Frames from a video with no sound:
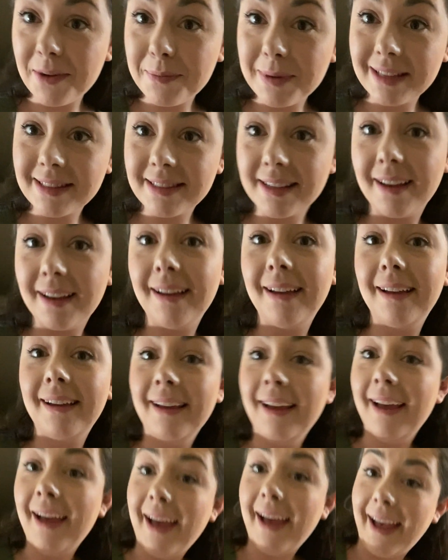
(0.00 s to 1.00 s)
pizza
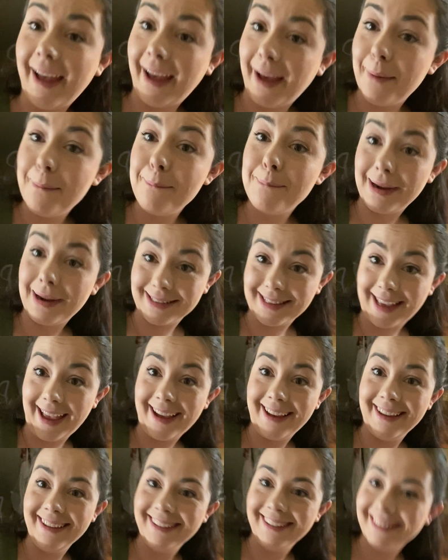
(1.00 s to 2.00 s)
and box
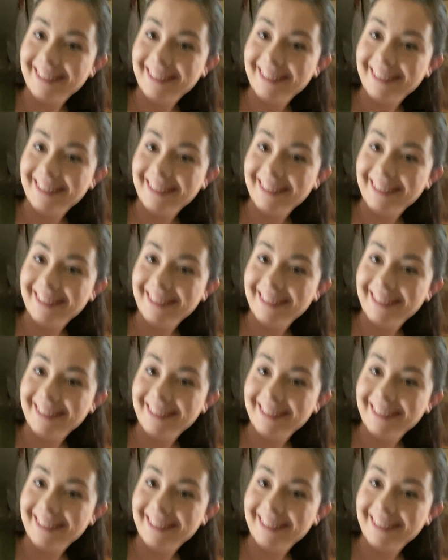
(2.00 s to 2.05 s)
cake.